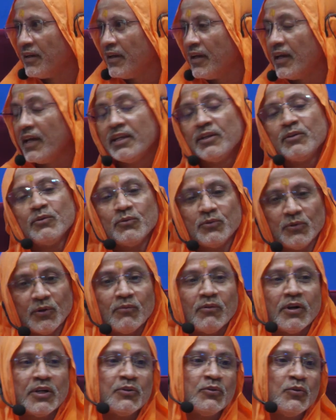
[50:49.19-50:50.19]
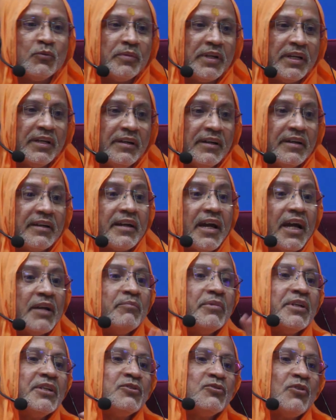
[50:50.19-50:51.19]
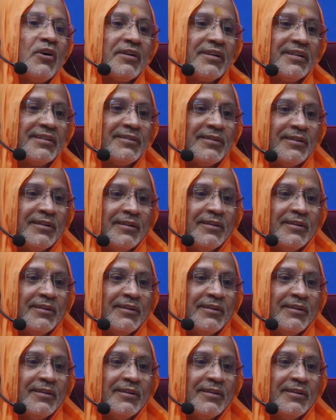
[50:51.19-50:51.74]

And you know what you bring? Cadbury chocolate.